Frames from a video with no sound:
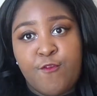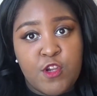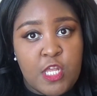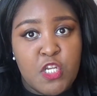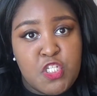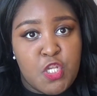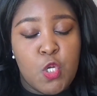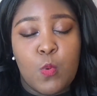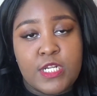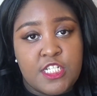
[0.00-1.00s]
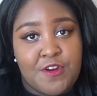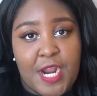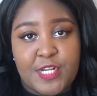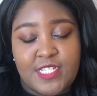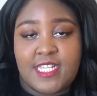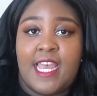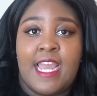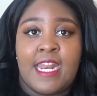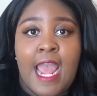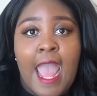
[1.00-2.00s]
For those of you with drier
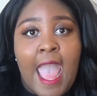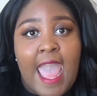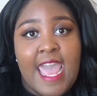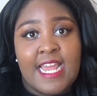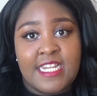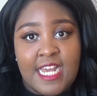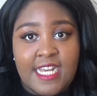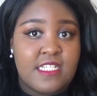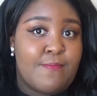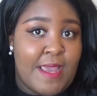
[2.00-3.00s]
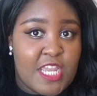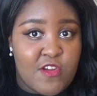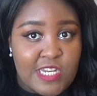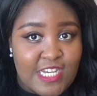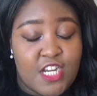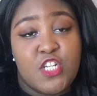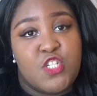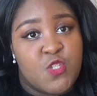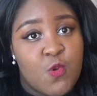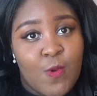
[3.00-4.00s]
skin, it does make you look
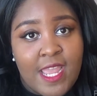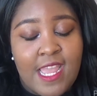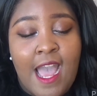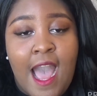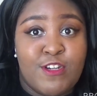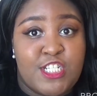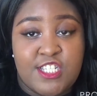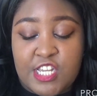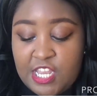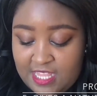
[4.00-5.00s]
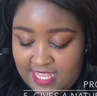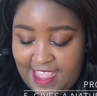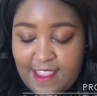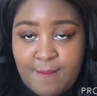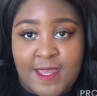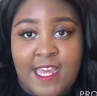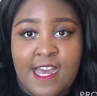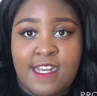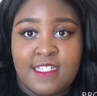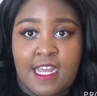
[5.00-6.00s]
dewy, which is a good thing
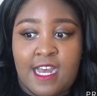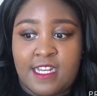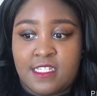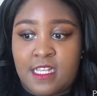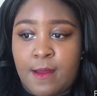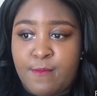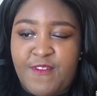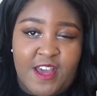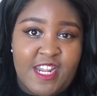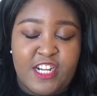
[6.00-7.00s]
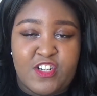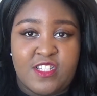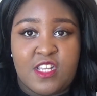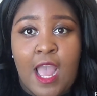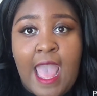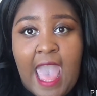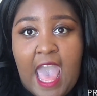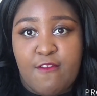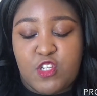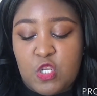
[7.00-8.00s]
because some foundations
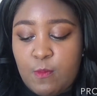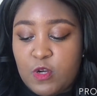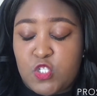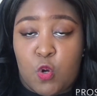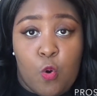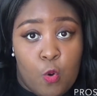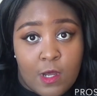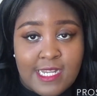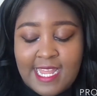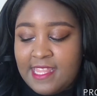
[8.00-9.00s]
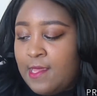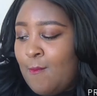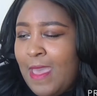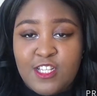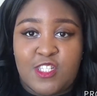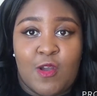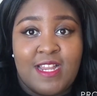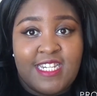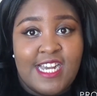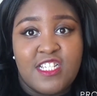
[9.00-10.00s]
have too much oil in them, so
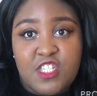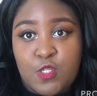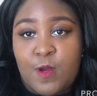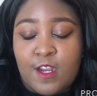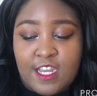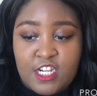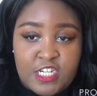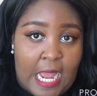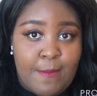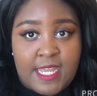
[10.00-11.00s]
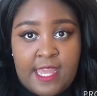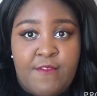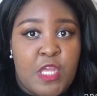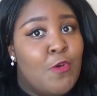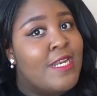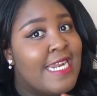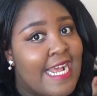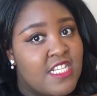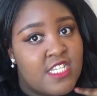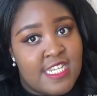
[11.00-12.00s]
it does do a good job at giving you a
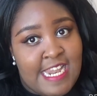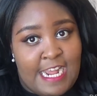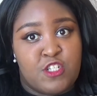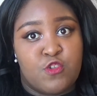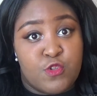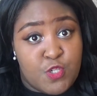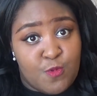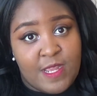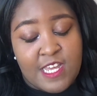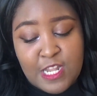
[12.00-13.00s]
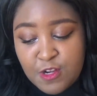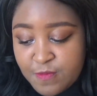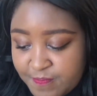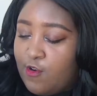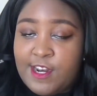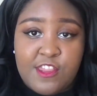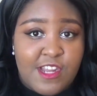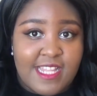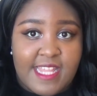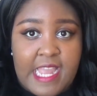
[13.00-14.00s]
nice natural dewy glow. Another
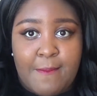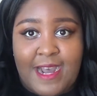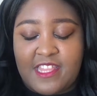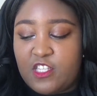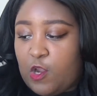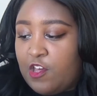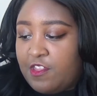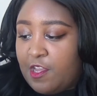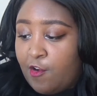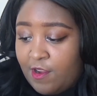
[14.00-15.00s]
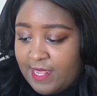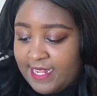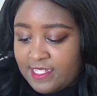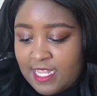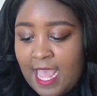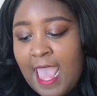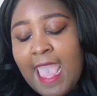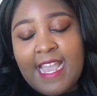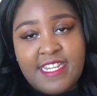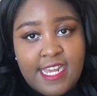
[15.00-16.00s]
good thing about this are the ingredients.
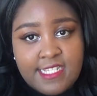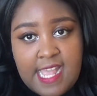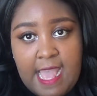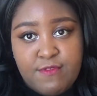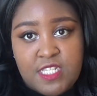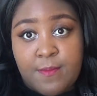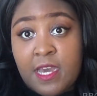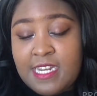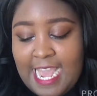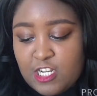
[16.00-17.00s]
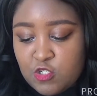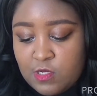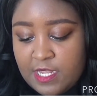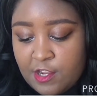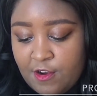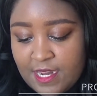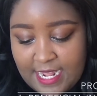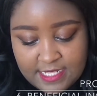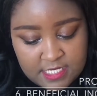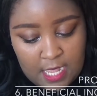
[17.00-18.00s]
It does have some unnatural
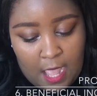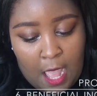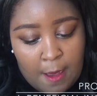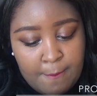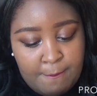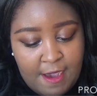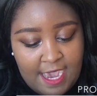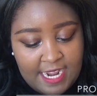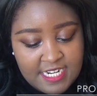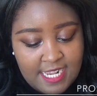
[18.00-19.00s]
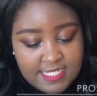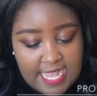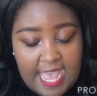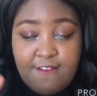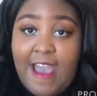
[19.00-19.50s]
ingredients, but it does have